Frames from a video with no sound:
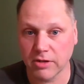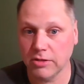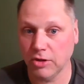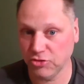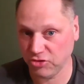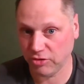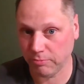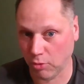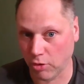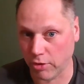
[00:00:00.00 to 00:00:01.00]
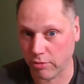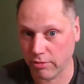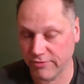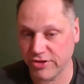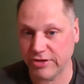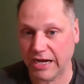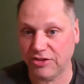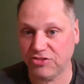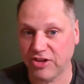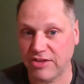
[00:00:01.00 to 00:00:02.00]
close to the border of the United
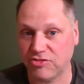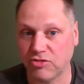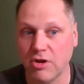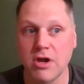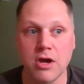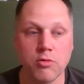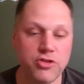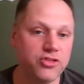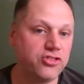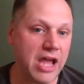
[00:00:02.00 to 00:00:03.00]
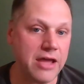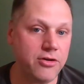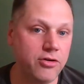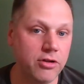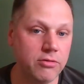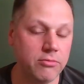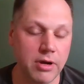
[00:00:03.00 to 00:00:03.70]
States where the standard